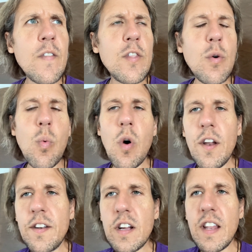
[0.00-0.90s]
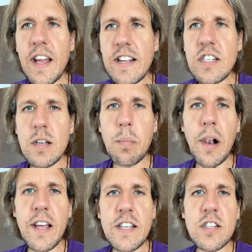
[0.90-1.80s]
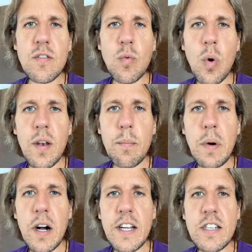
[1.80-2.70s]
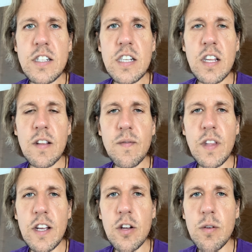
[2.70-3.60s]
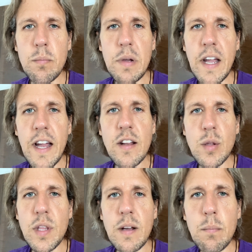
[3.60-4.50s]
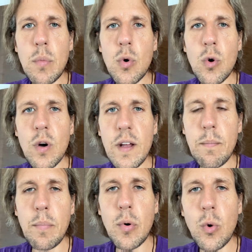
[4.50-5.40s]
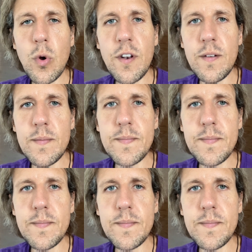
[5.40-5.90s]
the one connected place of one mind, there couldn't be anything more important.